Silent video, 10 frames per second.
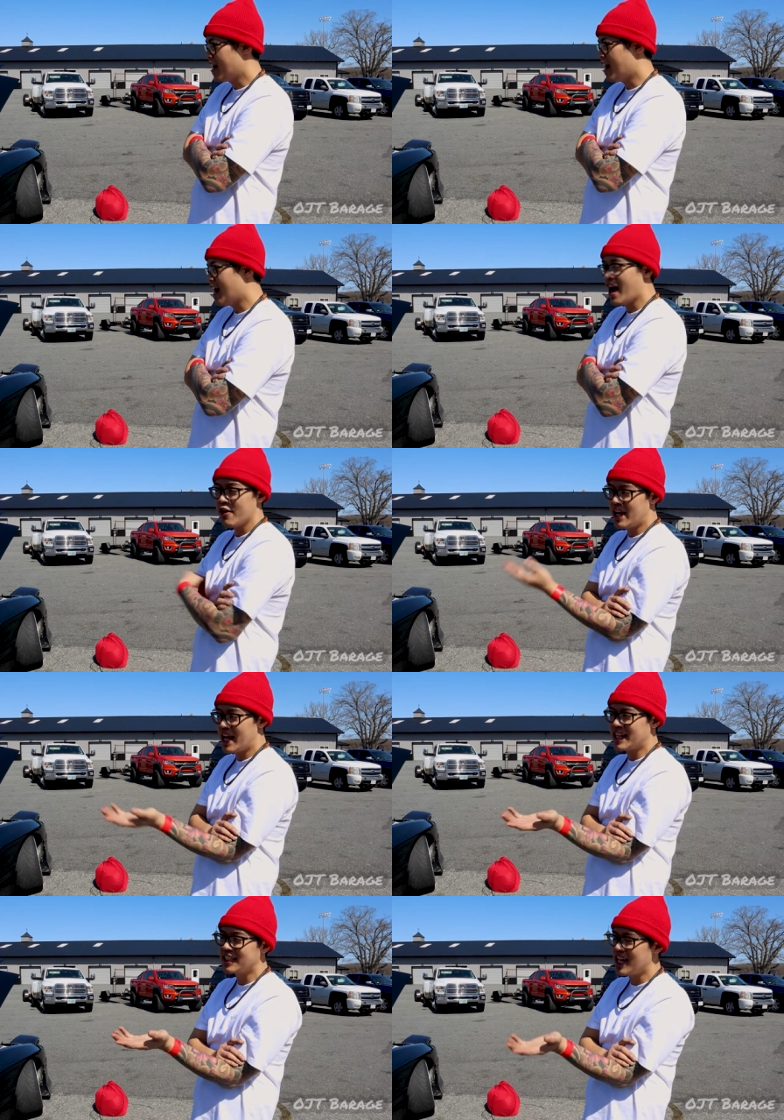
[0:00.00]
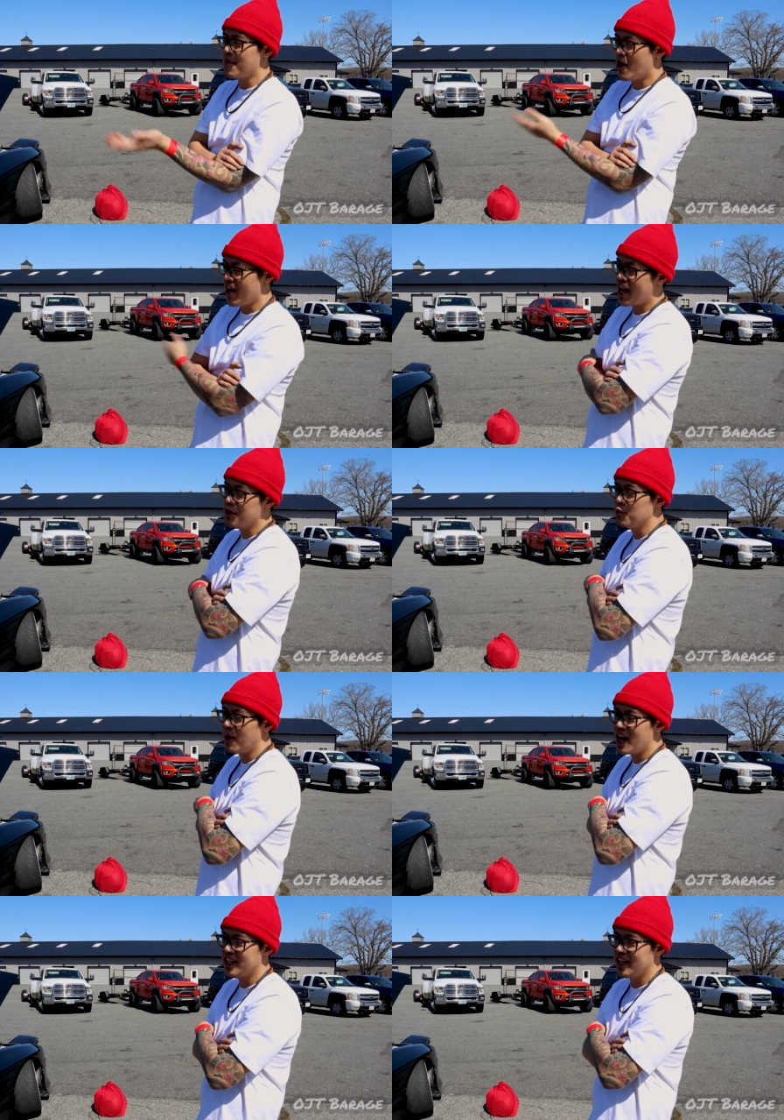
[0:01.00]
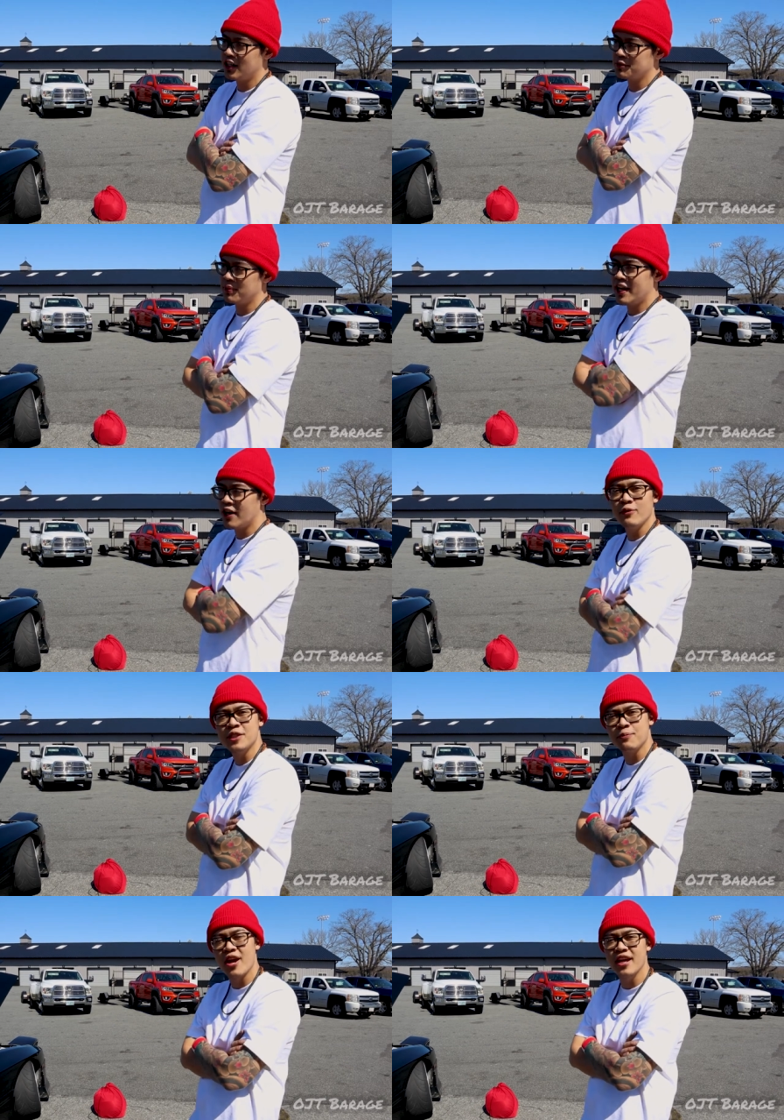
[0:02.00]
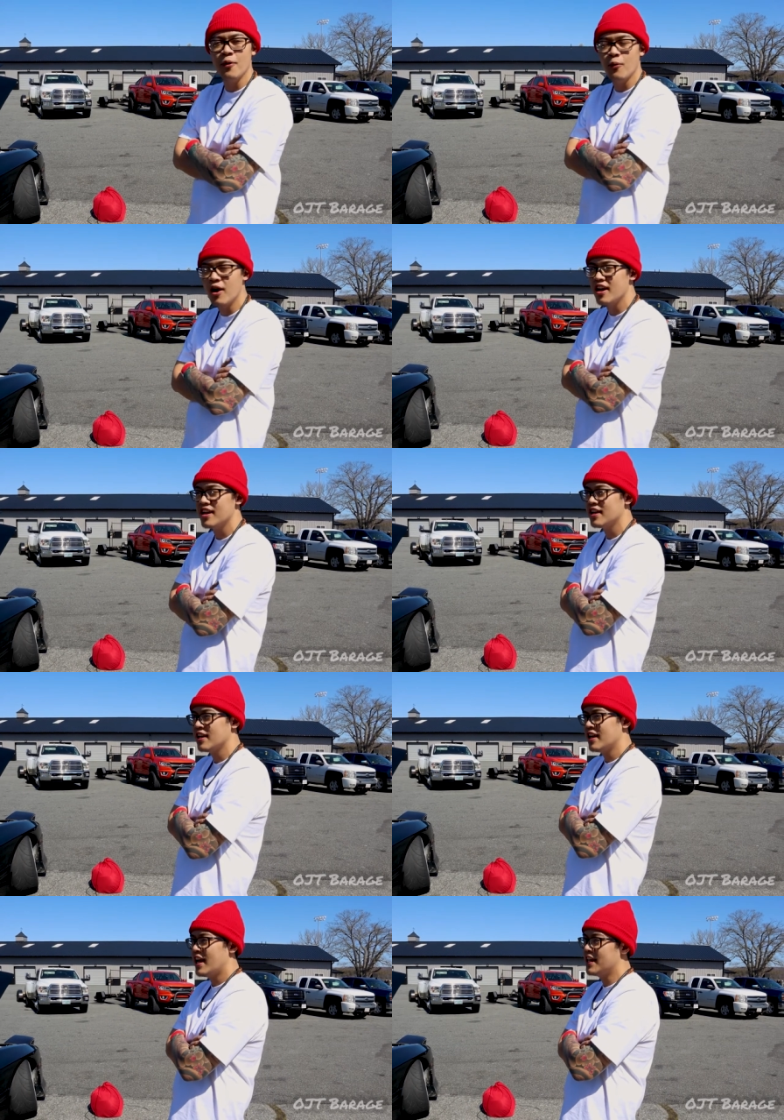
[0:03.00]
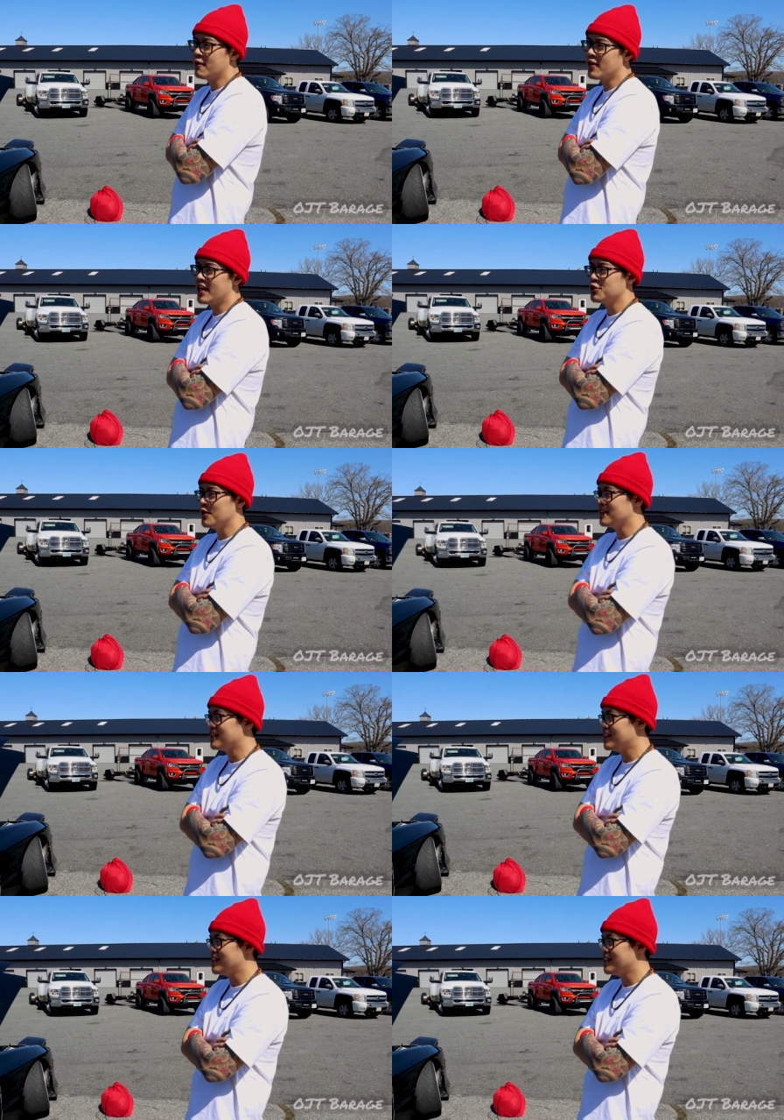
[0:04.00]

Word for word: At that time, I already had a new body kit. I was planning on respraying it white. And then when I joined the